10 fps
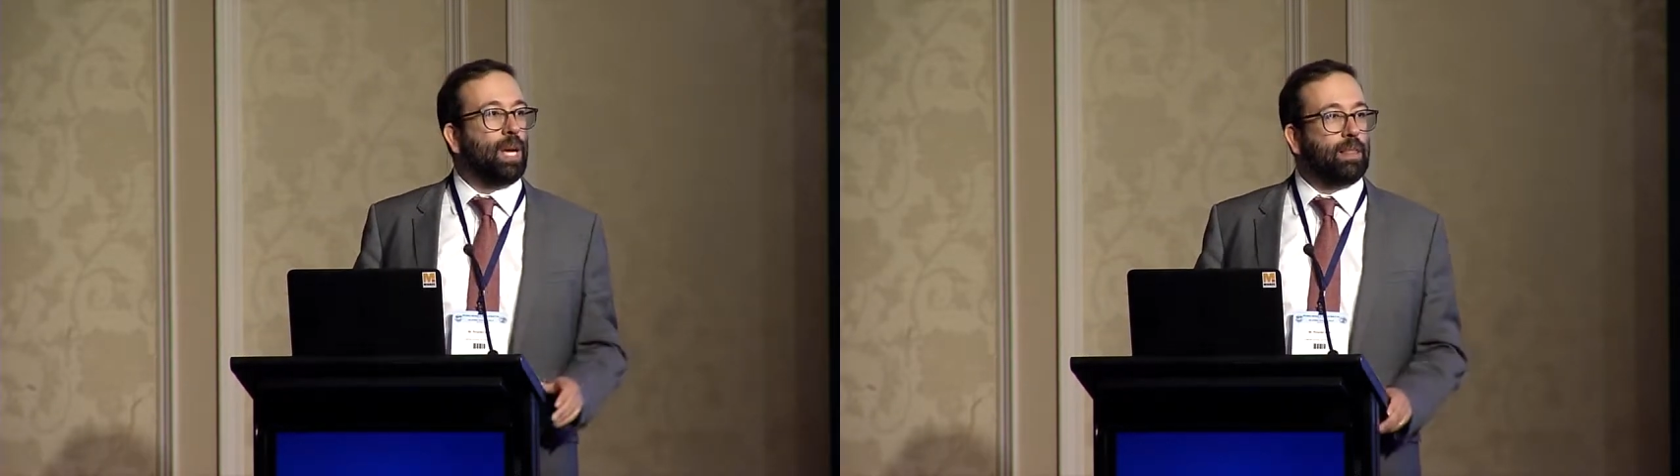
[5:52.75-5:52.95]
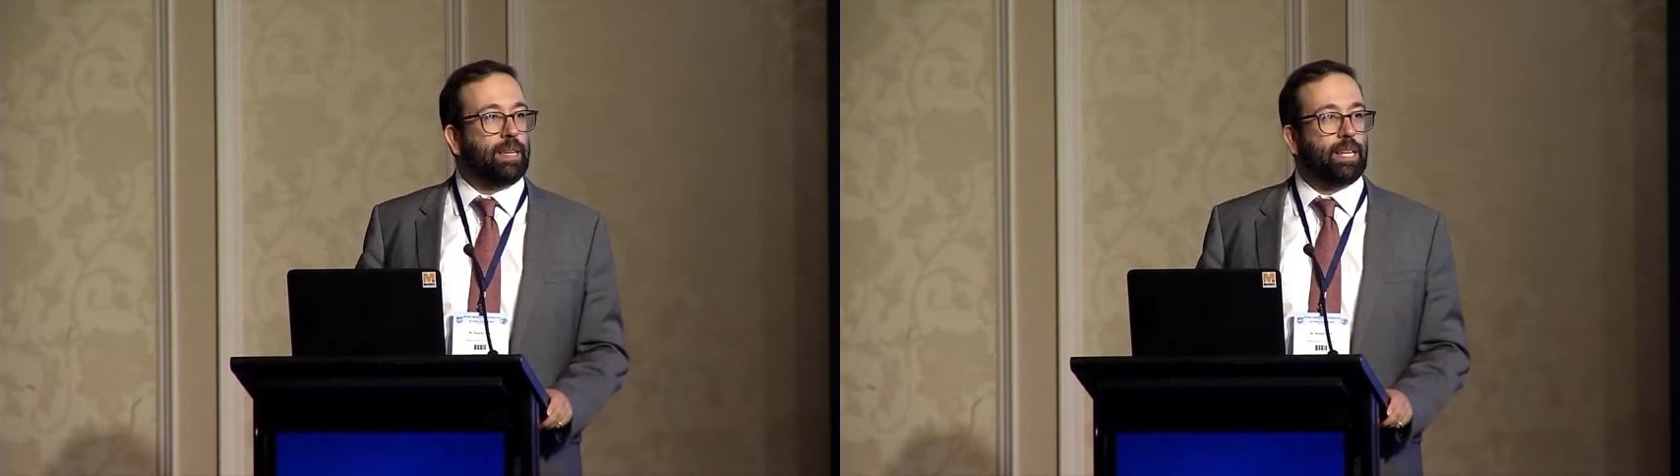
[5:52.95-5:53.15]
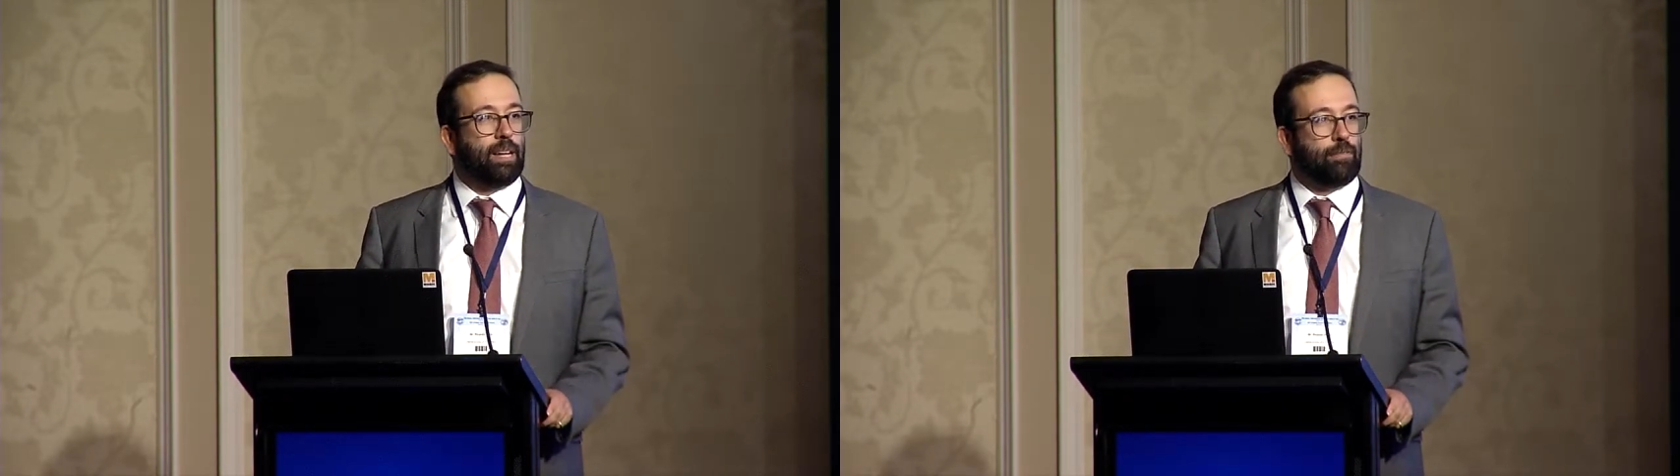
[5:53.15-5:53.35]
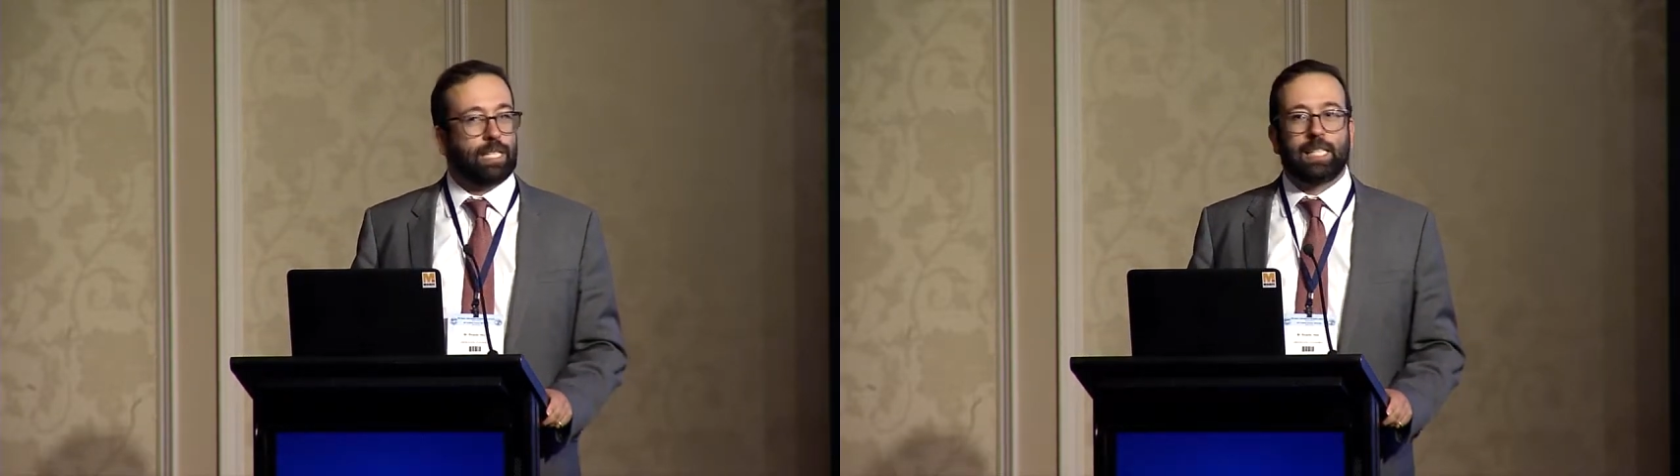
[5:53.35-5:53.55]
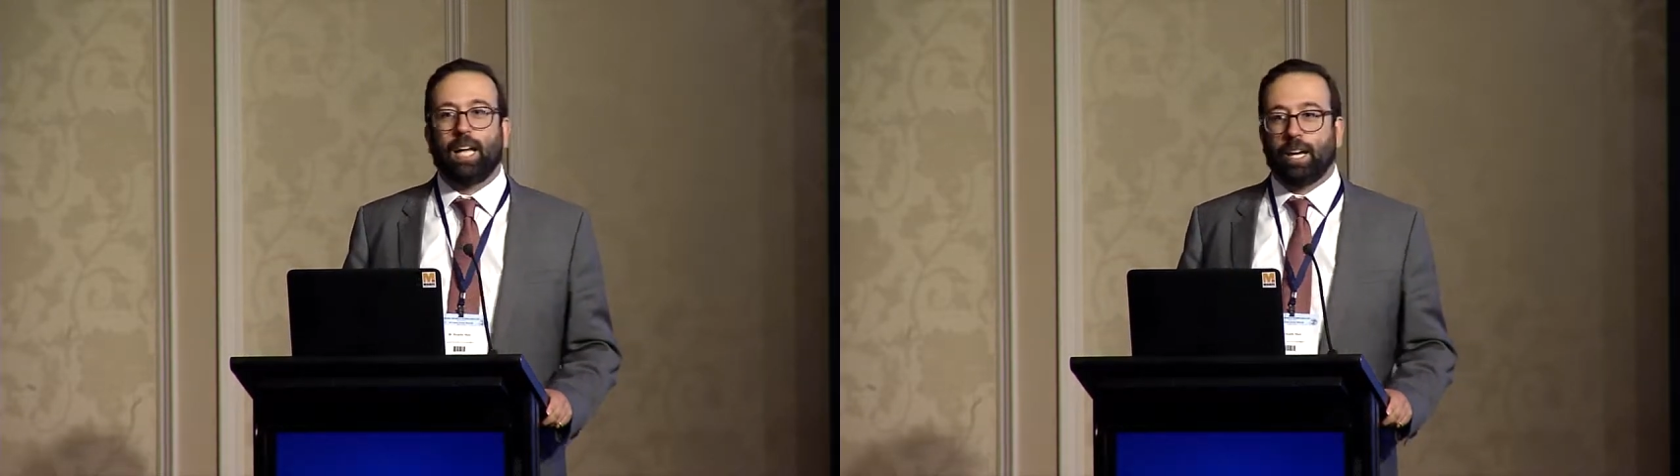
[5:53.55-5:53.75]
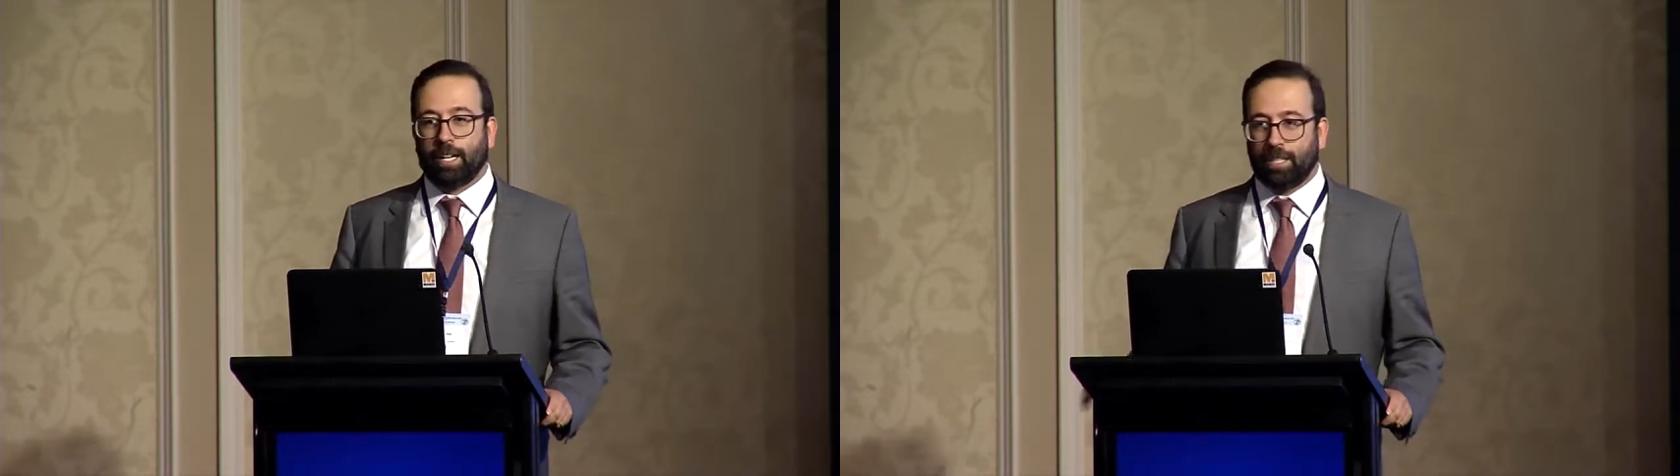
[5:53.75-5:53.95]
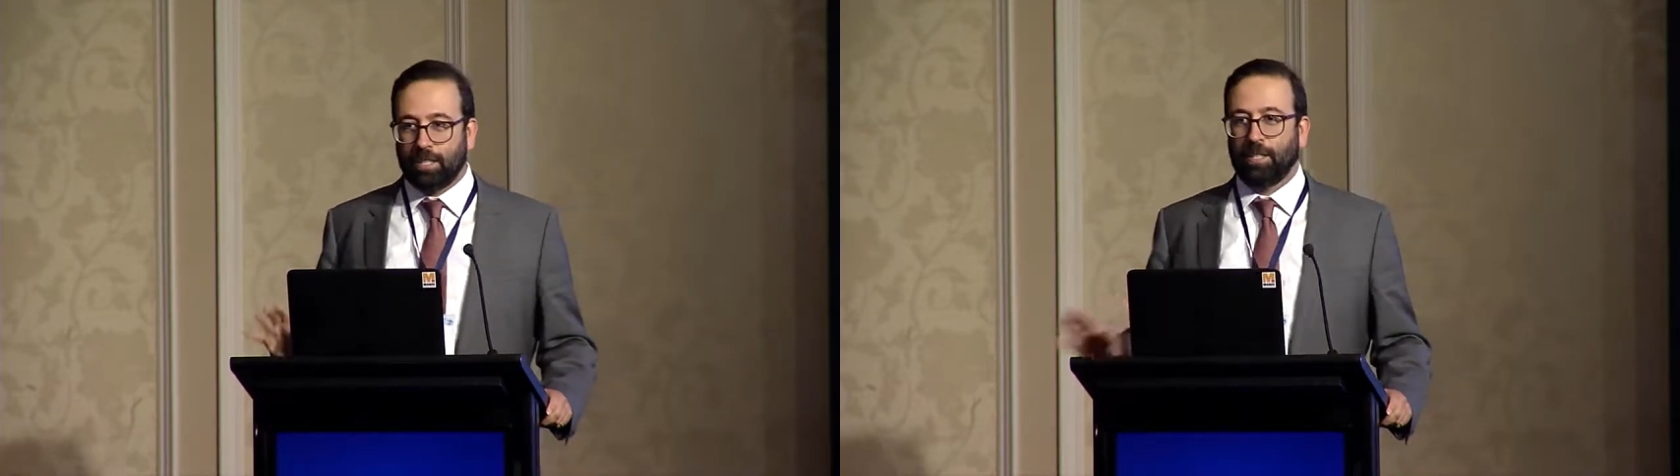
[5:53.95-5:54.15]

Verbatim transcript: I think, in every slide.